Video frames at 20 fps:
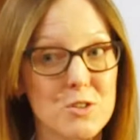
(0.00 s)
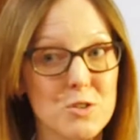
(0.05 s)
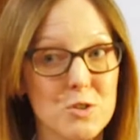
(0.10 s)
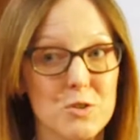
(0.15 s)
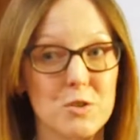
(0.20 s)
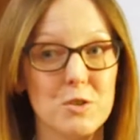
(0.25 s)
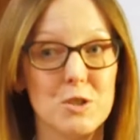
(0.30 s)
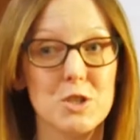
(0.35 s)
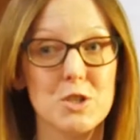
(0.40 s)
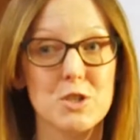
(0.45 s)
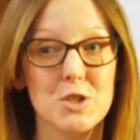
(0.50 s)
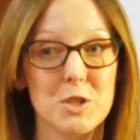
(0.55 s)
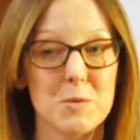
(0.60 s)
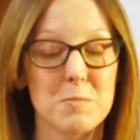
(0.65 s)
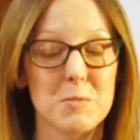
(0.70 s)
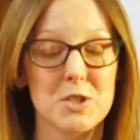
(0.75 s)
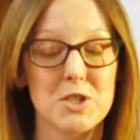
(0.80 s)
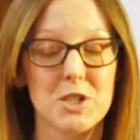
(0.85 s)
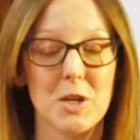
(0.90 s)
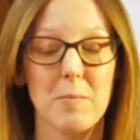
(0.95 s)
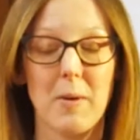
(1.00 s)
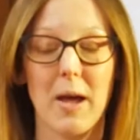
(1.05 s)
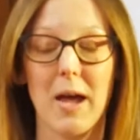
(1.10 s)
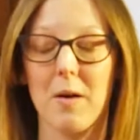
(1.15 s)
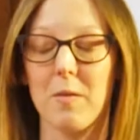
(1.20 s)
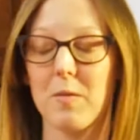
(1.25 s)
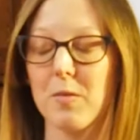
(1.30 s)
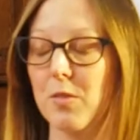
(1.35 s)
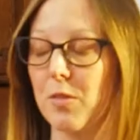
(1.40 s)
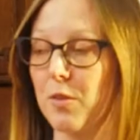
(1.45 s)
to talk too much
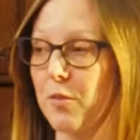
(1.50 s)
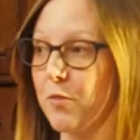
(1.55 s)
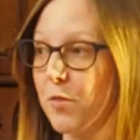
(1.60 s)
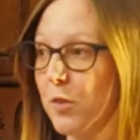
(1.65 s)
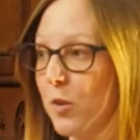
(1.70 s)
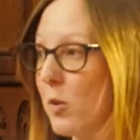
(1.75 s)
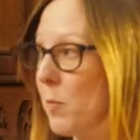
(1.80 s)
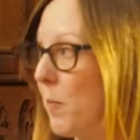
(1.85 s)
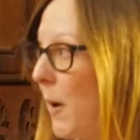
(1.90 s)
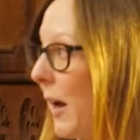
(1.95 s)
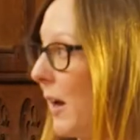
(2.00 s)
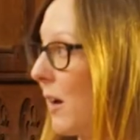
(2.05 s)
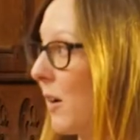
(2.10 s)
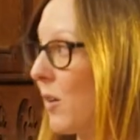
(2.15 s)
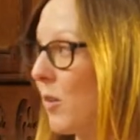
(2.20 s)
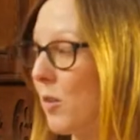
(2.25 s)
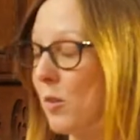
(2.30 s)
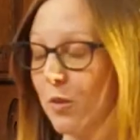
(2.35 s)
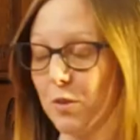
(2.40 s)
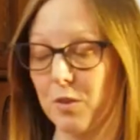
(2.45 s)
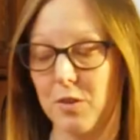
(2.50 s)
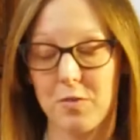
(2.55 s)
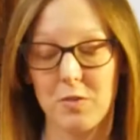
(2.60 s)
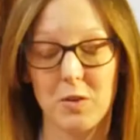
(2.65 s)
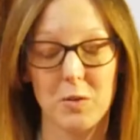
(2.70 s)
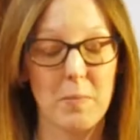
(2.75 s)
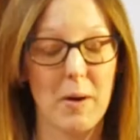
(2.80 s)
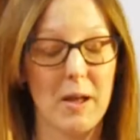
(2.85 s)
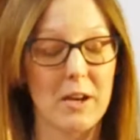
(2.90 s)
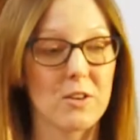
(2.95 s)
about the food bank or the
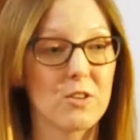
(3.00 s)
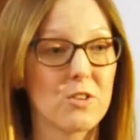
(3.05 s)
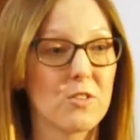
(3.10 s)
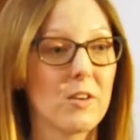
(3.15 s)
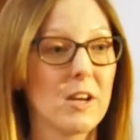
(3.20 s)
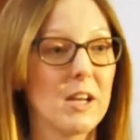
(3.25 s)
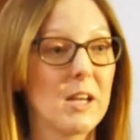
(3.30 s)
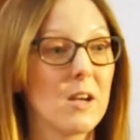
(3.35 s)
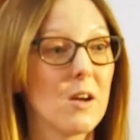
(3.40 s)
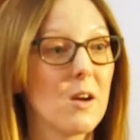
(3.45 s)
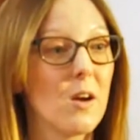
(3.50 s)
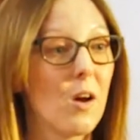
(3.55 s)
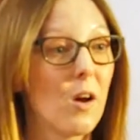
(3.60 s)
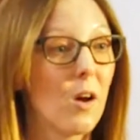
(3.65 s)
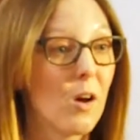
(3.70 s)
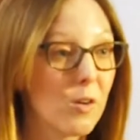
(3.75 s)
food pantry.